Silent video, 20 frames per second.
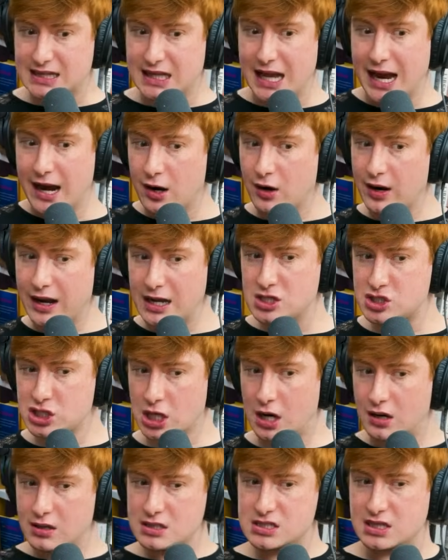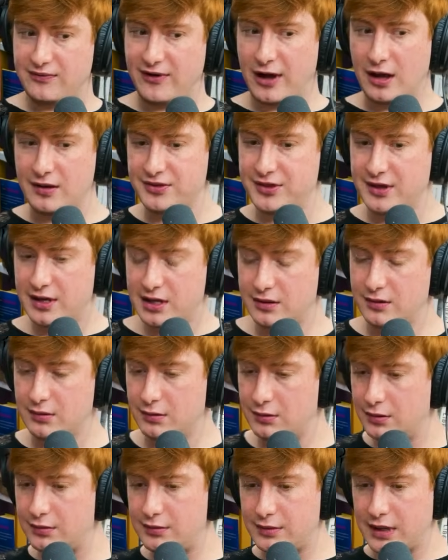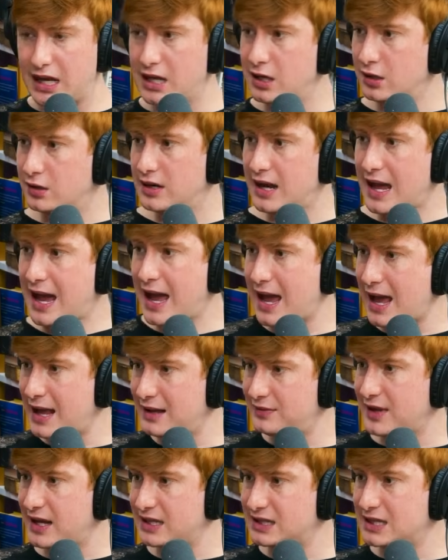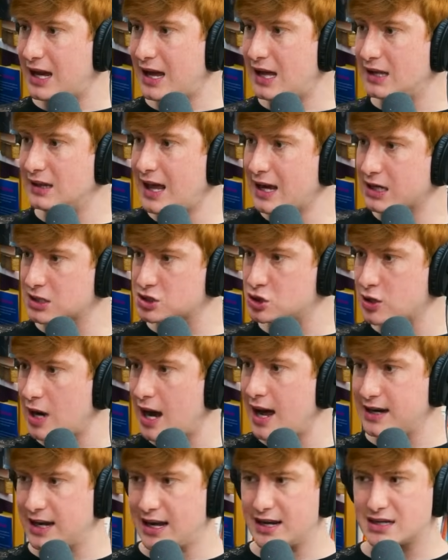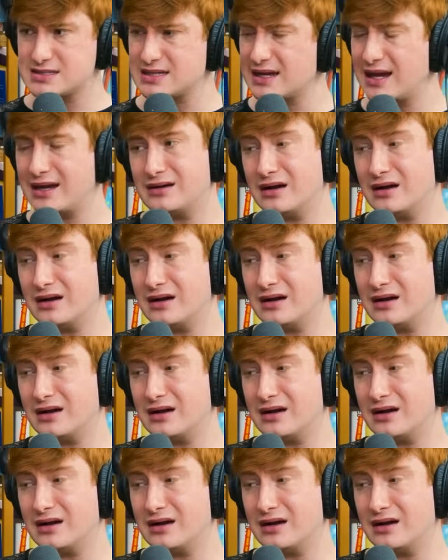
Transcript: they're in charge of all the internet and like the electronics. Like,